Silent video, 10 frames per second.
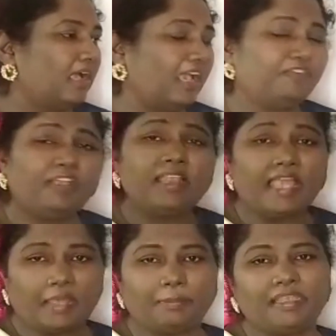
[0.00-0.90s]
I feel
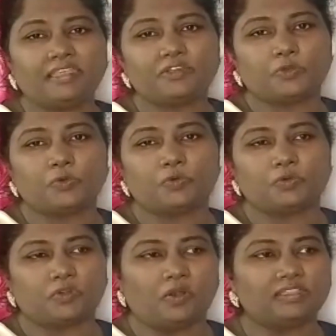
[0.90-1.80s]
happy
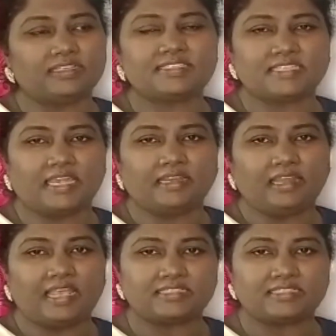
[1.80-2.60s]
to call this channel